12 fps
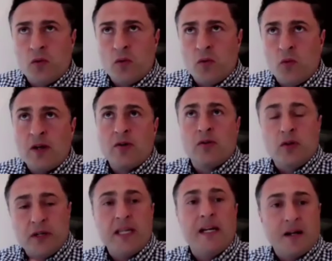when you're
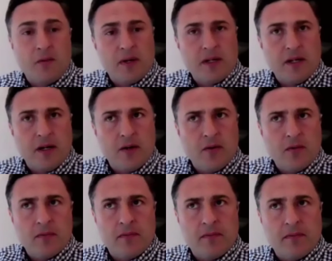looking at a
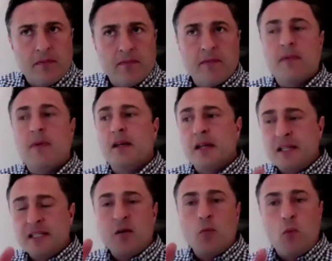window, it
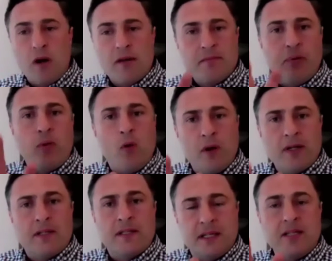is the one
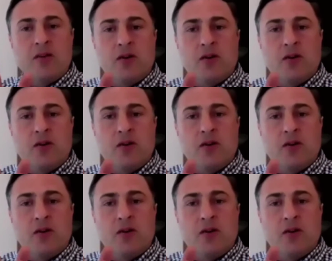point in